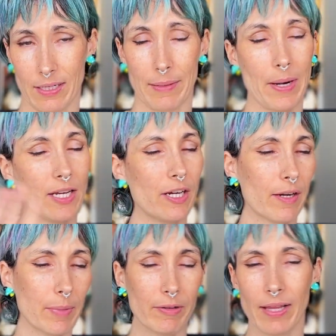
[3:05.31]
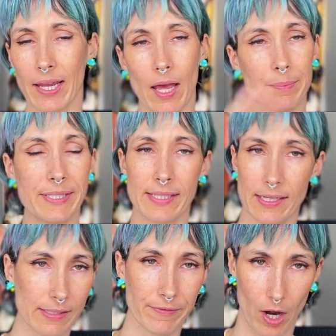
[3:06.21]
And I'm not talking about like
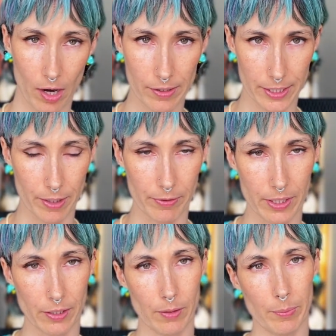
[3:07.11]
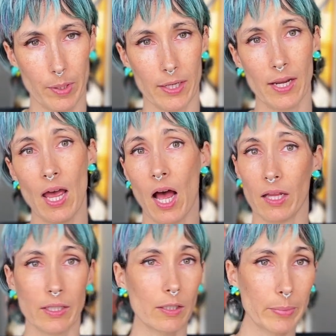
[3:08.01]
obsessive cardio here, but a
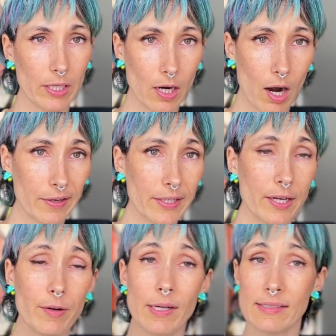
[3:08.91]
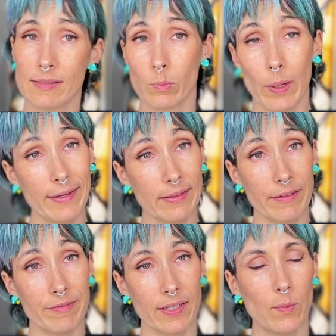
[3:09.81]
little bit of cardio and some
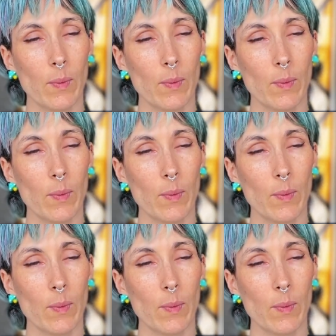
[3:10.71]
weightlifting.